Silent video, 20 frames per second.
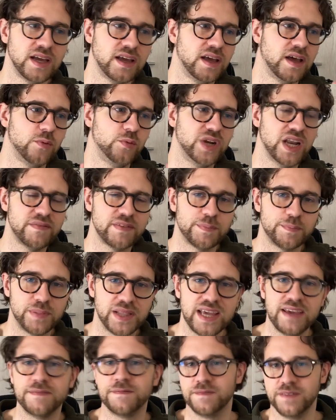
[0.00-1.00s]
never
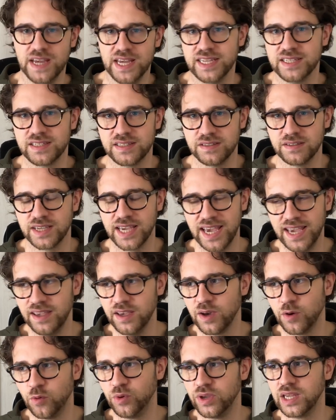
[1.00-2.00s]
play fast. Okay,
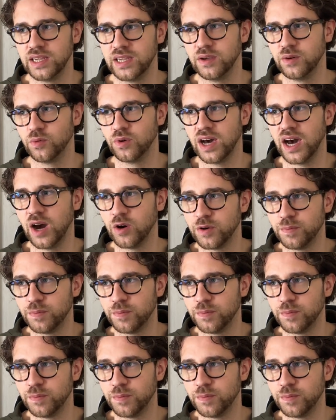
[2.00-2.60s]
our